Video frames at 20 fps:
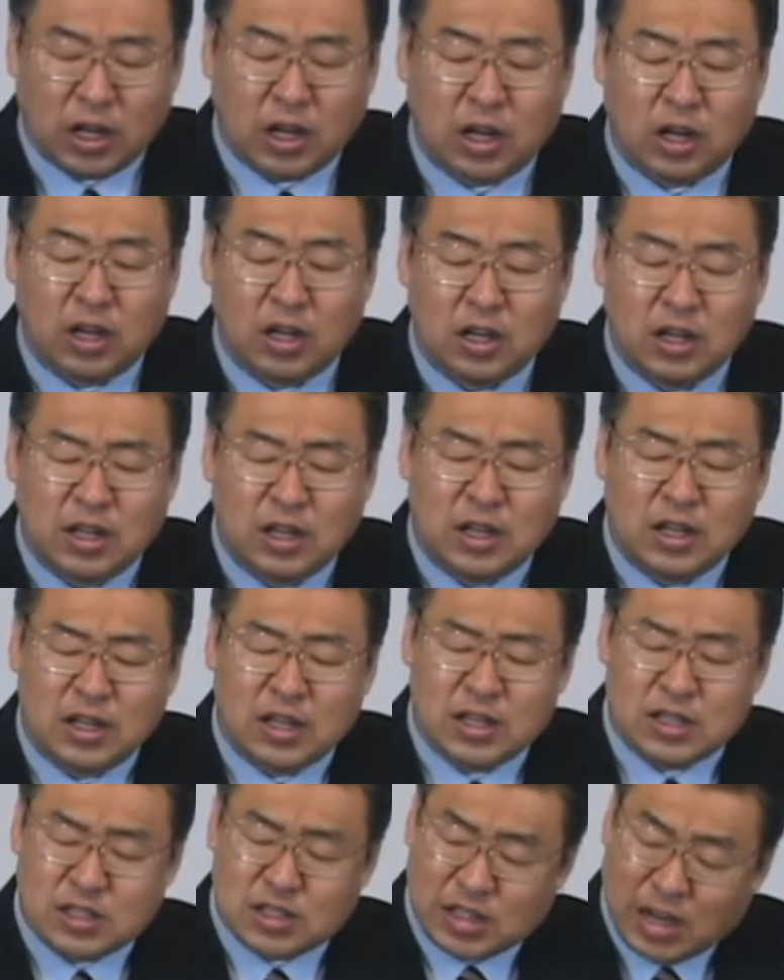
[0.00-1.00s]
and
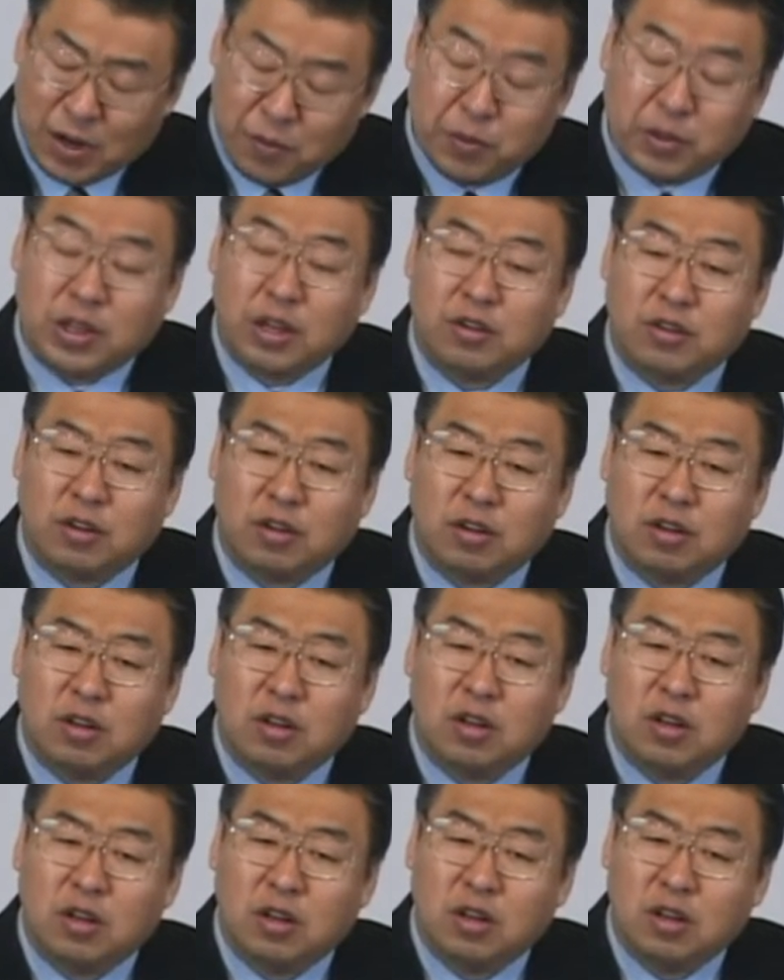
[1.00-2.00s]
respect
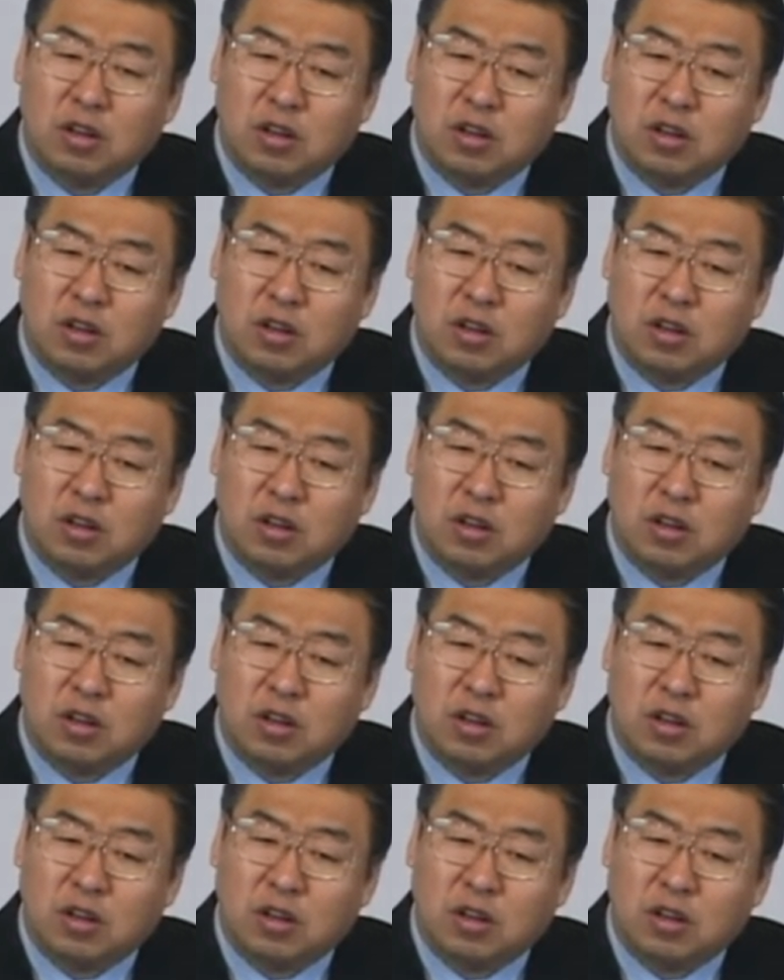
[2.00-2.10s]
them.